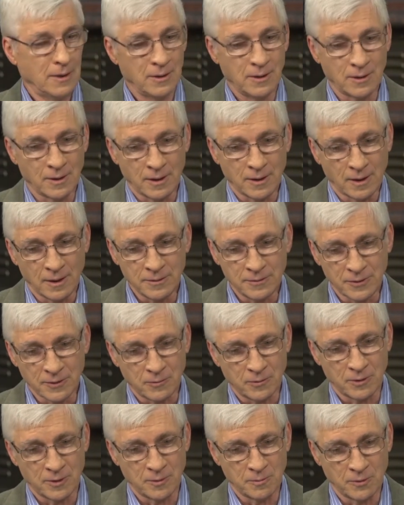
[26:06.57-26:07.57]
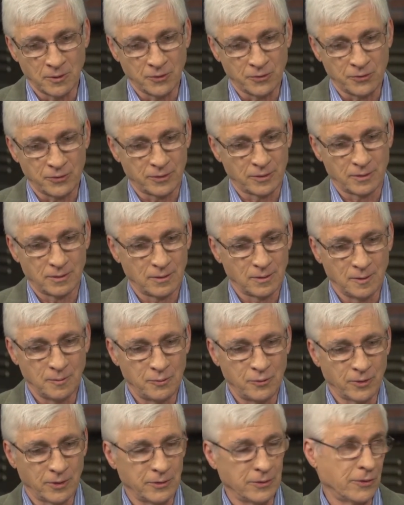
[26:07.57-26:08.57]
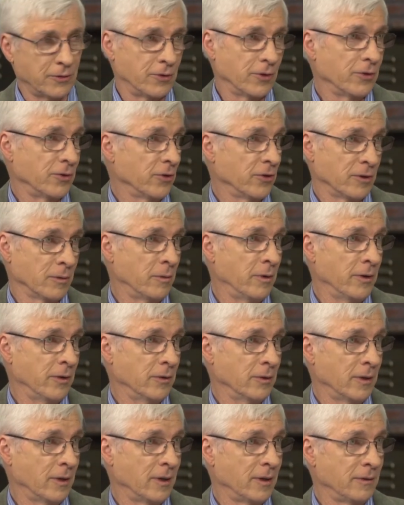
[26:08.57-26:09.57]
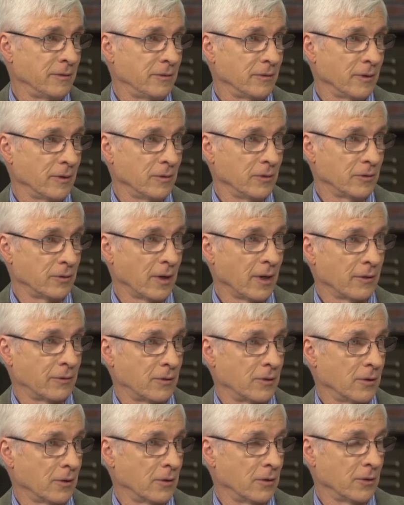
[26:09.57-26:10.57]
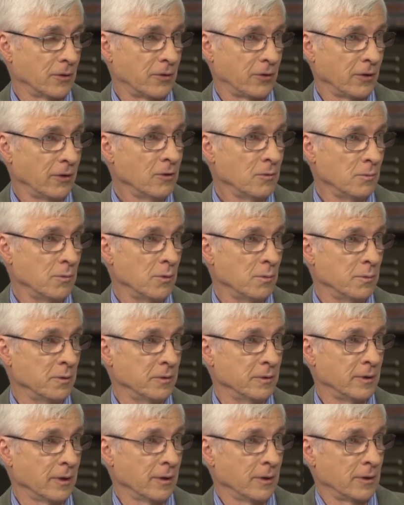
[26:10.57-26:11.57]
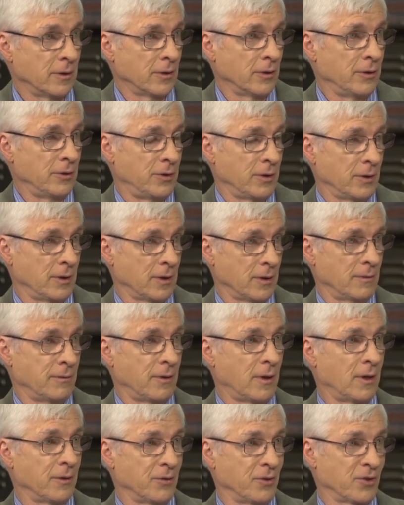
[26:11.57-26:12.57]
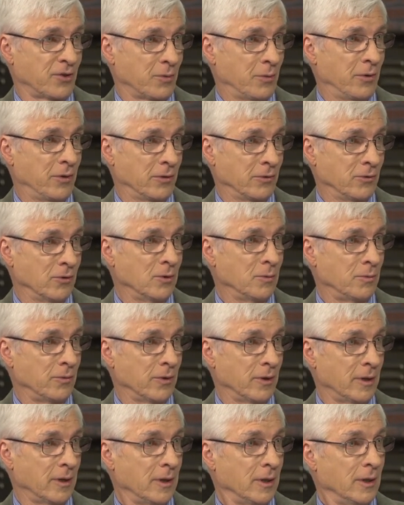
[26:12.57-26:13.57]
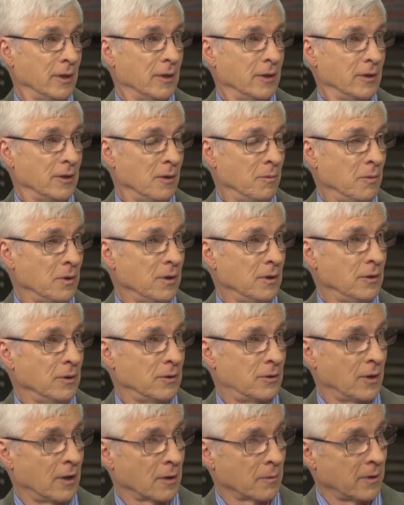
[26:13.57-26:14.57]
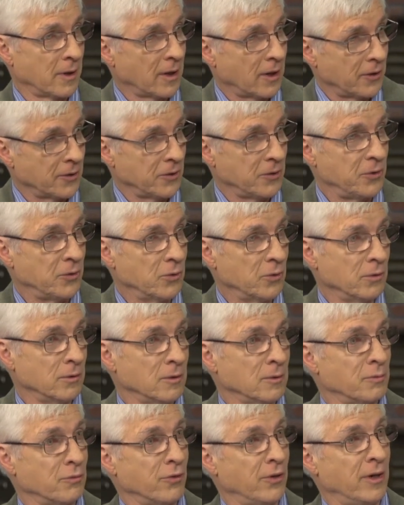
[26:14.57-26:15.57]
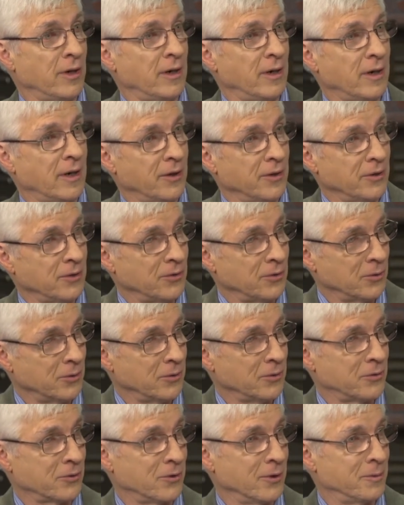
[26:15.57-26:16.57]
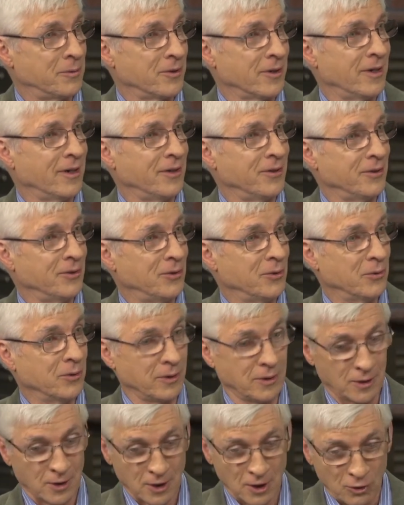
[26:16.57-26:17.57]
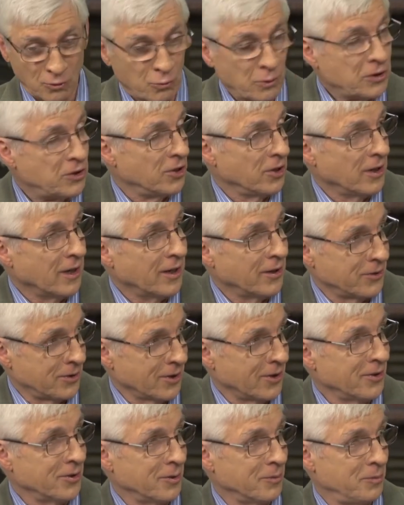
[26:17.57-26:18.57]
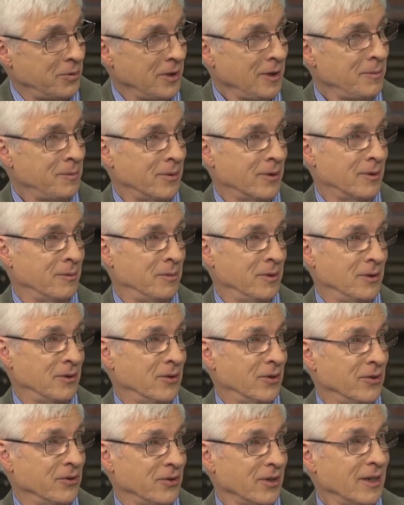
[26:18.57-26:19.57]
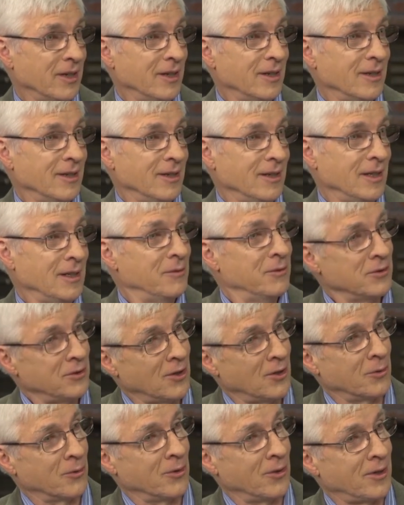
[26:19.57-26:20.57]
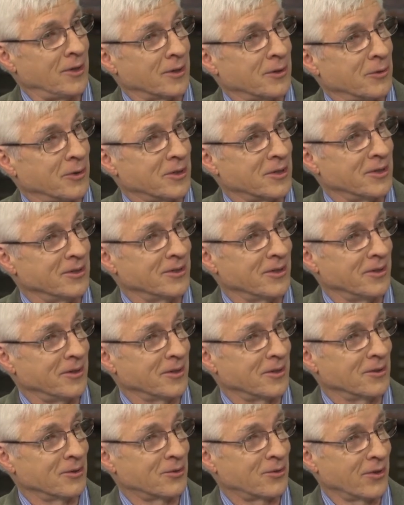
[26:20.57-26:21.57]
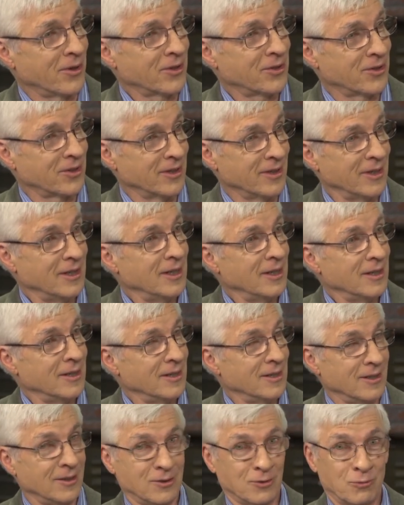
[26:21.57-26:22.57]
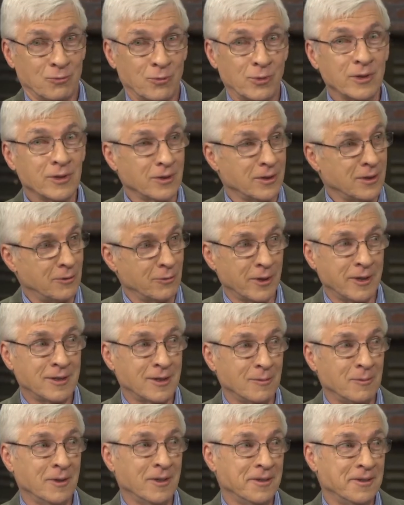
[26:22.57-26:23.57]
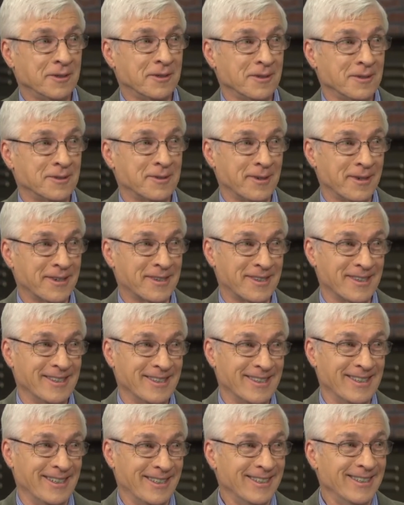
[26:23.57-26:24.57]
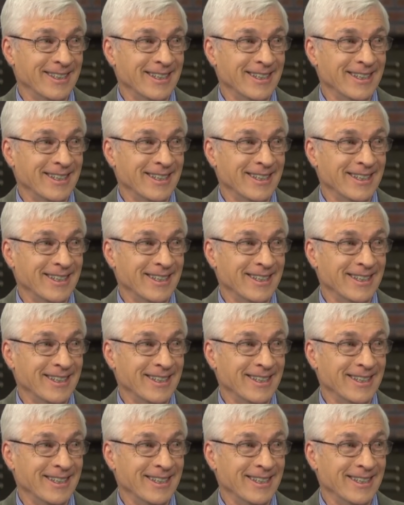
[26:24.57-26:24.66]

No, I think one of the most important decisions of my own life was after the Curcio movement. They encourage you to get involved in a small group where you meet and you talk about how you're doing with prayer, how you're doing with scripture, how you're doing reaching out to other people, because even though we're all Christians under construction, it's really great to be under construction, you know?